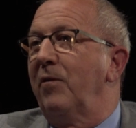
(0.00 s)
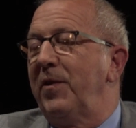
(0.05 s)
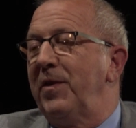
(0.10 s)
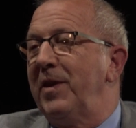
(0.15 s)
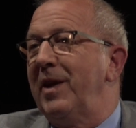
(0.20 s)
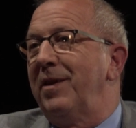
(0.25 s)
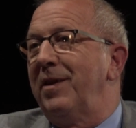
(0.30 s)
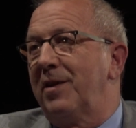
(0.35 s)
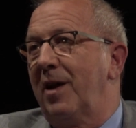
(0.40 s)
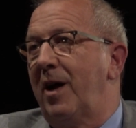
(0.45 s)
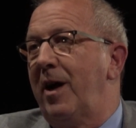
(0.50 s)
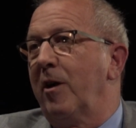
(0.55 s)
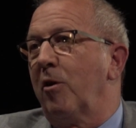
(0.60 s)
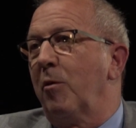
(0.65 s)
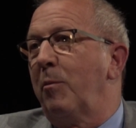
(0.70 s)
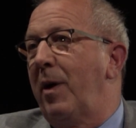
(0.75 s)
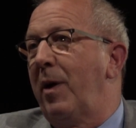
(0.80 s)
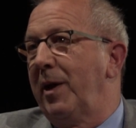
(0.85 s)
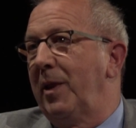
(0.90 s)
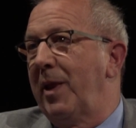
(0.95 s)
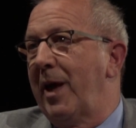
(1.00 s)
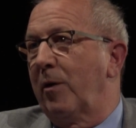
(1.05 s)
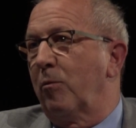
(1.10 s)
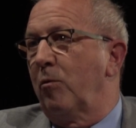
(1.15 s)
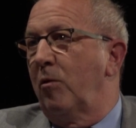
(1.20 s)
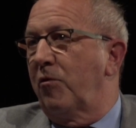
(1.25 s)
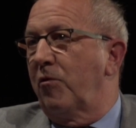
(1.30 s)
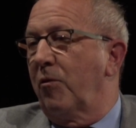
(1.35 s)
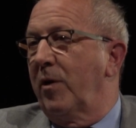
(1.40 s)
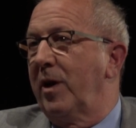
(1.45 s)
the entire
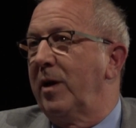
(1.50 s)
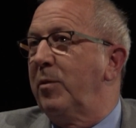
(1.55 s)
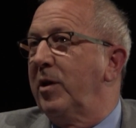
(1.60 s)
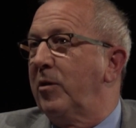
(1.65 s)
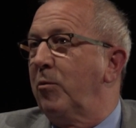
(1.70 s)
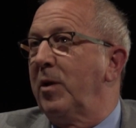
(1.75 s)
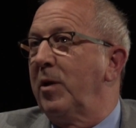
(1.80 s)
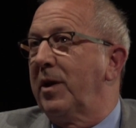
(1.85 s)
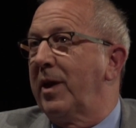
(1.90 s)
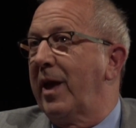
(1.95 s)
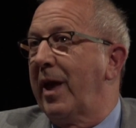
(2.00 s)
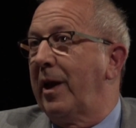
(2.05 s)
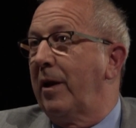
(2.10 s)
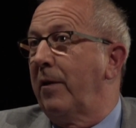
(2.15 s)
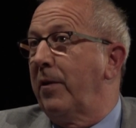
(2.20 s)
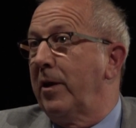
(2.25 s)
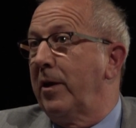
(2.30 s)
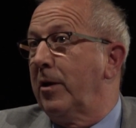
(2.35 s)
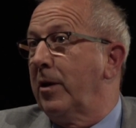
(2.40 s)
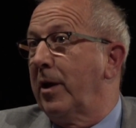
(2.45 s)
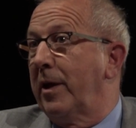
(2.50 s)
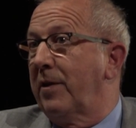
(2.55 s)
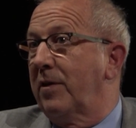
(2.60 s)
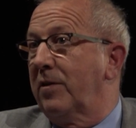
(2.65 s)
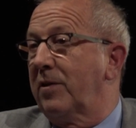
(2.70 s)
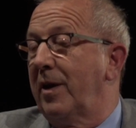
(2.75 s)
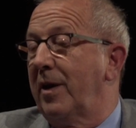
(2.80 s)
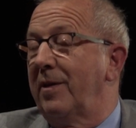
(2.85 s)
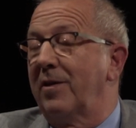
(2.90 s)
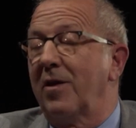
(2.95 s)
bilateral trade between Canada and the United
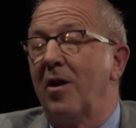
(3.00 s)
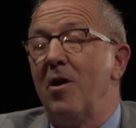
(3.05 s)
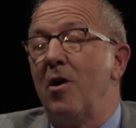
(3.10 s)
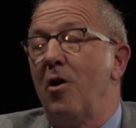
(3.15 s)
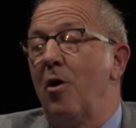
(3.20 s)
States,